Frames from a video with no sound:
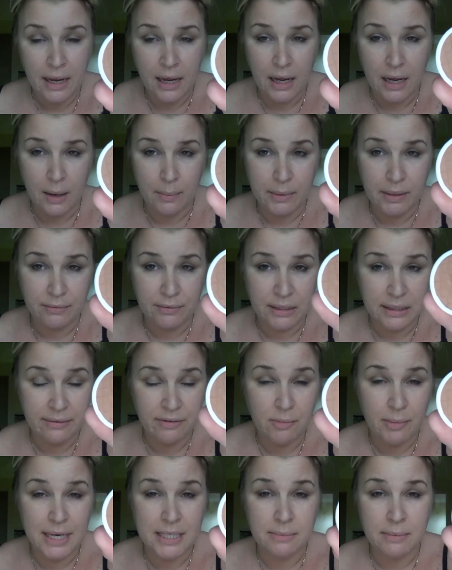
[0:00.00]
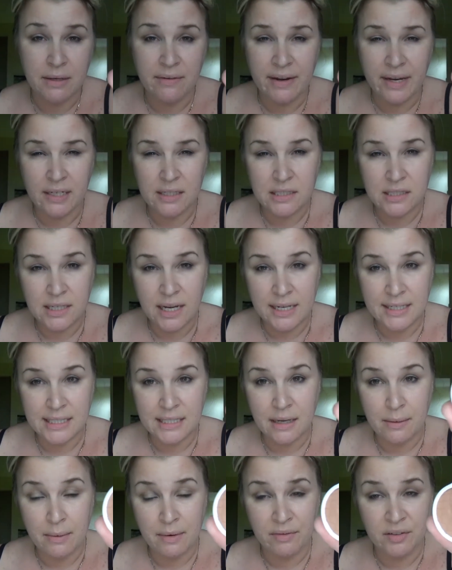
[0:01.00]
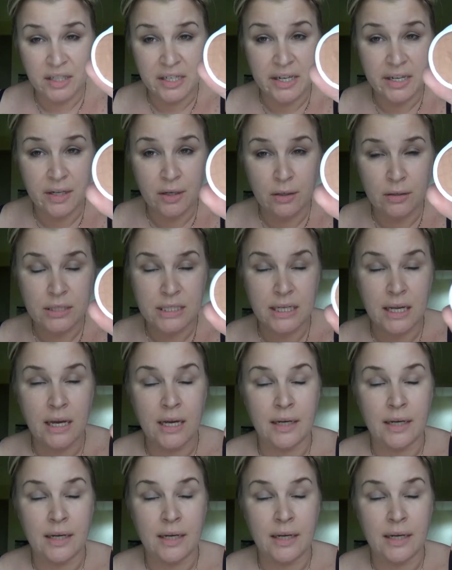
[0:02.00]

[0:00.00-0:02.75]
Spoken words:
It really reminds me of Anastasia Beverly Hills.